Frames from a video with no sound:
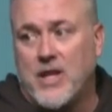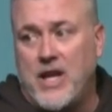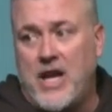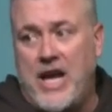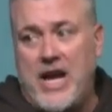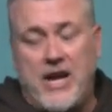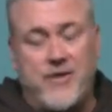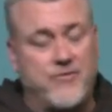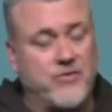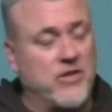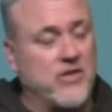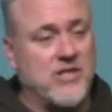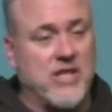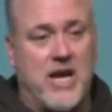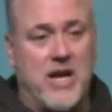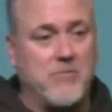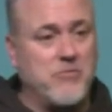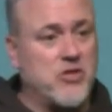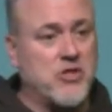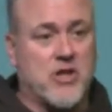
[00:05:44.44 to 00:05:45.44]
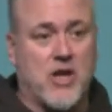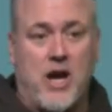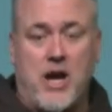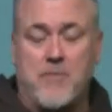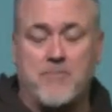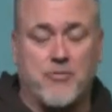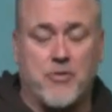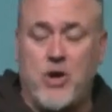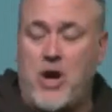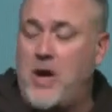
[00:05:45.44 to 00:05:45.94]
Half the time,
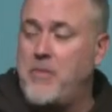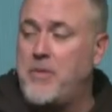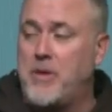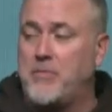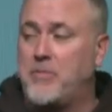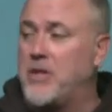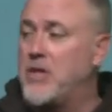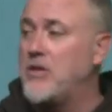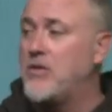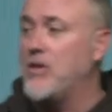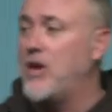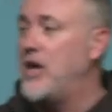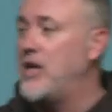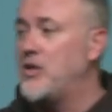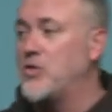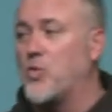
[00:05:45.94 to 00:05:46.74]
Scott probably thought